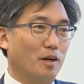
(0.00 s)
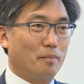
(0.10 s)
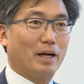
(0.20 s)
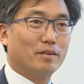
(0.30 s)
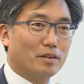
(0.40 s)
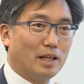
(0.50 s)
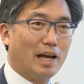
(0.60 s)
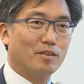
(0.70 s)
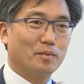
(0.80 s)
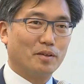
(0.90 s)
about the
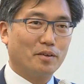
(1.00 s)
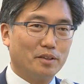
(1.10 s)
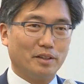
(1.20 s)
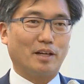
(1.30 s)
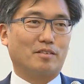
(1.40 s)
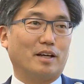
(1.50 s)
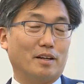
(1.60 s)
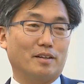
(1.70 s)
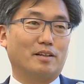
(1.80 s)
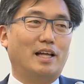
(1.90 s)
class material outside
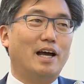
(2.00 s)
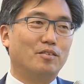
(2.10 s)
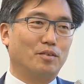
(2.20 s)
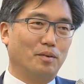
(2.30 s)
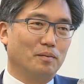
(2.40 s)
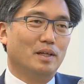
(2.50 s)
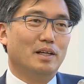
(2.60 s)
of the classroom,